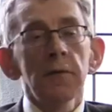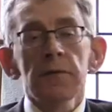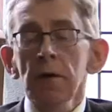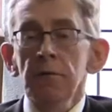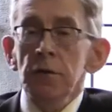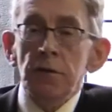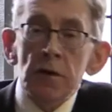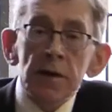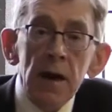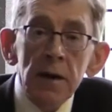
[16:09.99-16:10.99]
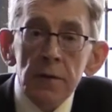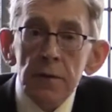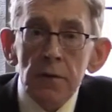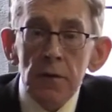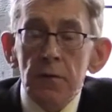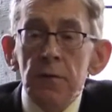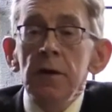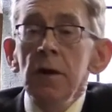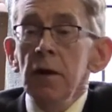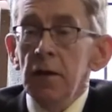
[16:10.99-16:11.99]
than virtually any other country
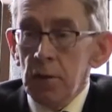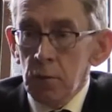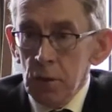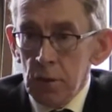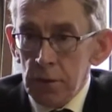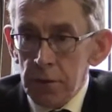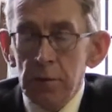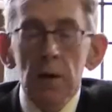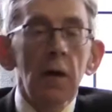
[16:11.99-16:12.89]
in the world.